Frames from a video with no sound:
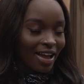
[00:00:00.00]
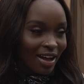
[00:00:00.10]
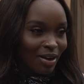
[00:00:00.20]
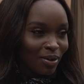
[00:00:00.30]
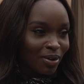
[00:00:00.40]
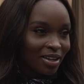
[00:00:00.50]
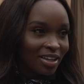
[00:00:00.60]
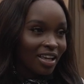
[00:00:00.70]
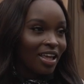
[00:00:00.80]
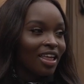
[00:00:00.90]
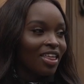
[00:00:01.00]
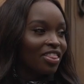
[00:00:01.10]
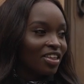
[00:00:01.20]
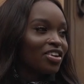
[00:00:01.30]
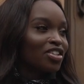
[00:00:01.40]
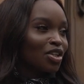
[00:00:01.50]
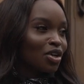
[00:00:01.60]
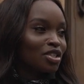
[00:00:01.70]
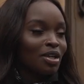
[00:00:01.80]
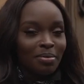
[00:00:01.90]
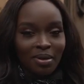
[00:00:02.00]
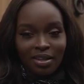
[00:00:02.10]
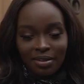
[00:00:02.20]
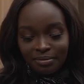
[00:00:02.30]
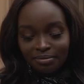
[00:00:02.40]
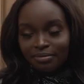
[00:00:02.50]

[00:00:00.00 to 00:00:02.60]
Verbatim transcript: now. So how next level are you planning on going?